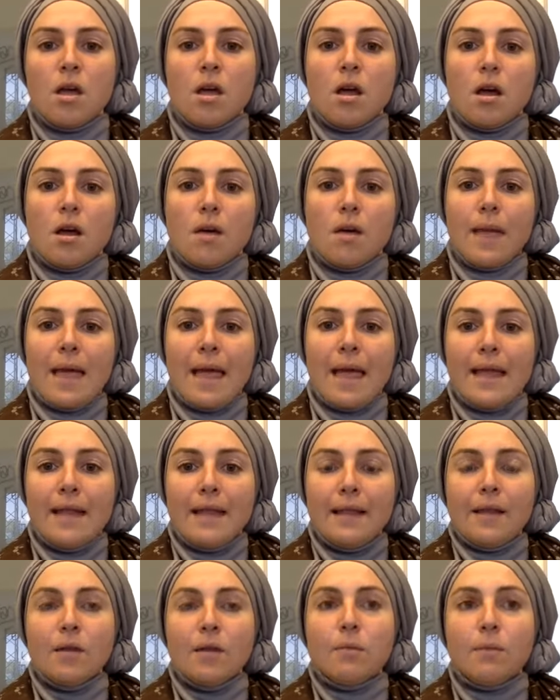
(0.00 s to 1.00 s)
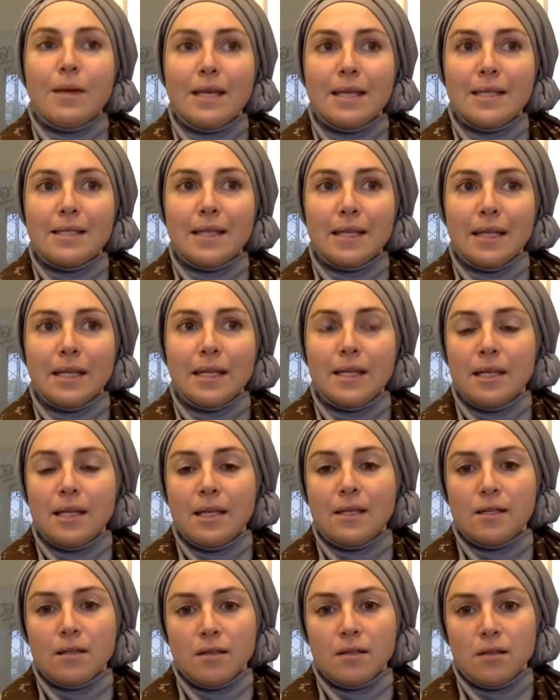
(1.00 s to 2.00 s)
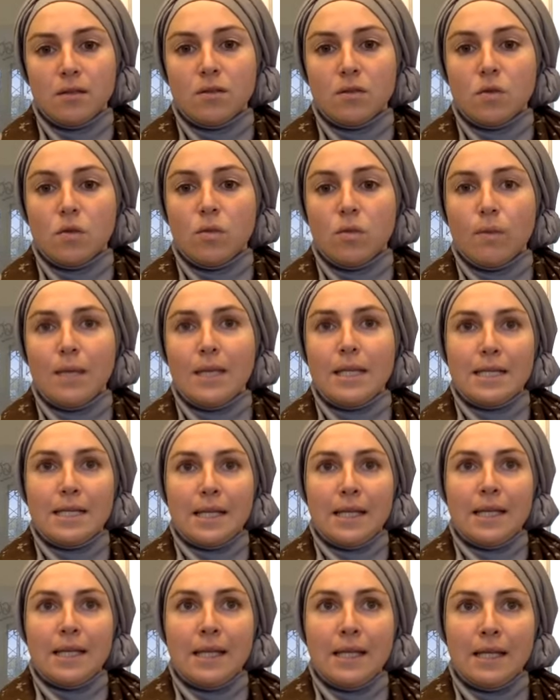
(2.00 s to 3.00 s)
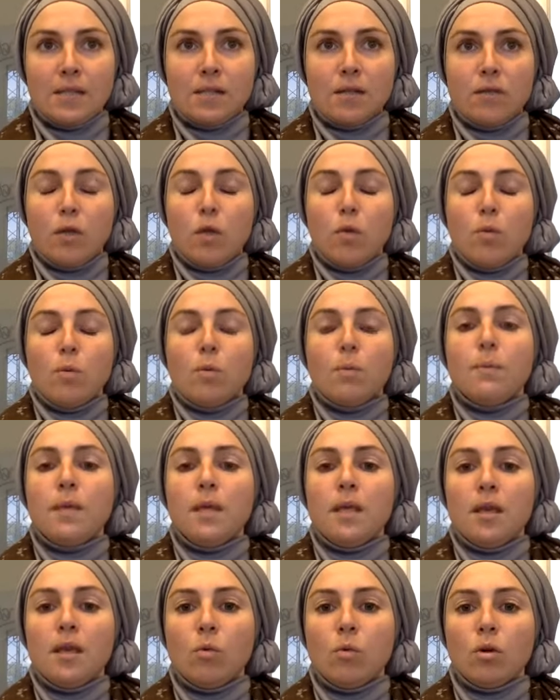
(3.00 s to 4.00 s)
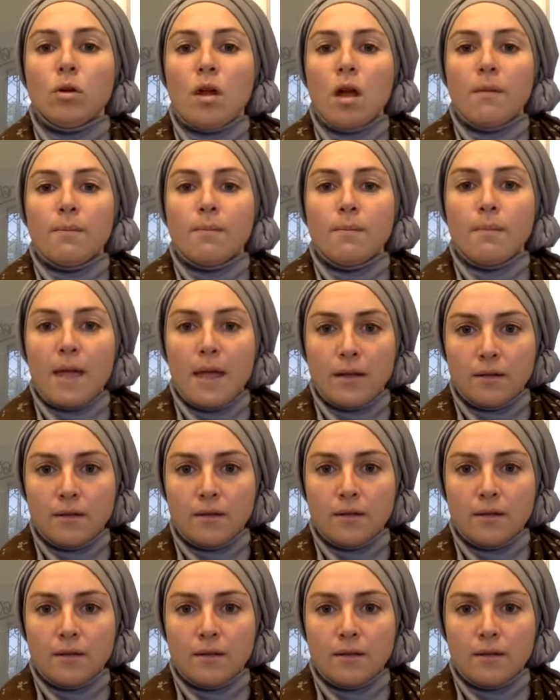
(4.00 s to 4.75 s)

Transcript: Um, and their basic needs, so the basic needs of a human being were not met